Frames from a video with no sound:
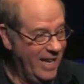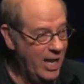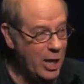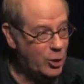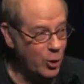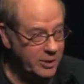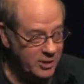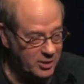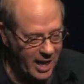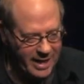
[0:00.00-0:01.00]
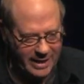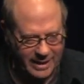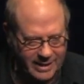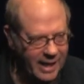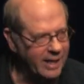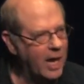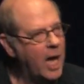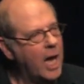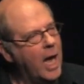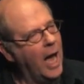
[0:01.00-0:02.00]
he couldn't say anything.
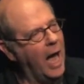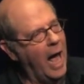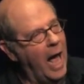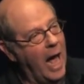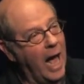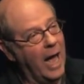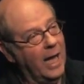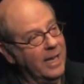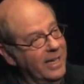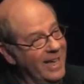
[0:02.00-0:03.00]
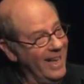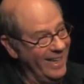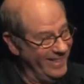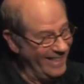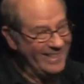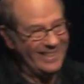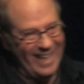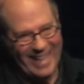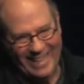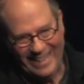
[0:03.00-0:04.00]
Uh, didn't
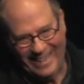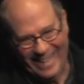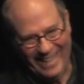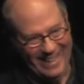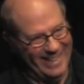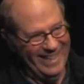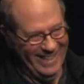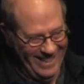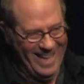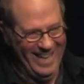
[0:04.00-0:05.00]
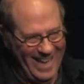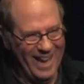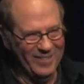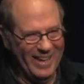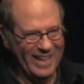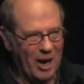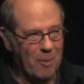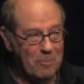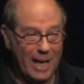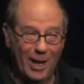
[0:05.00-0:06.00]
say anything in our
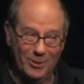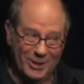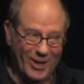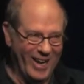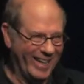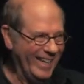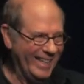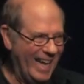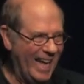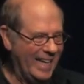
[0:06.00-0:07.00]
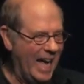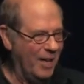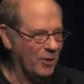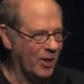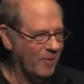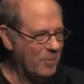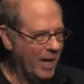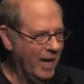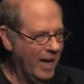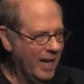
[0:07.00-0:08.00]
pillow talk at night either.
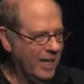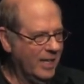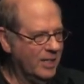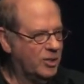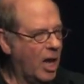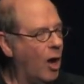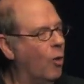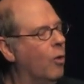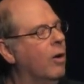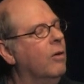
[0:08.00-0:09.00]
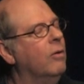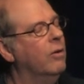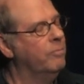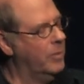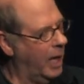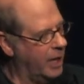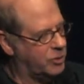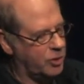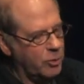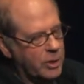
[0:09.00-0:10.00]
So, as
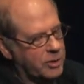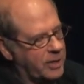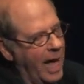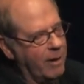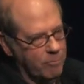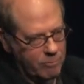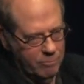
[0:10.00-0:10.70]
soon as that,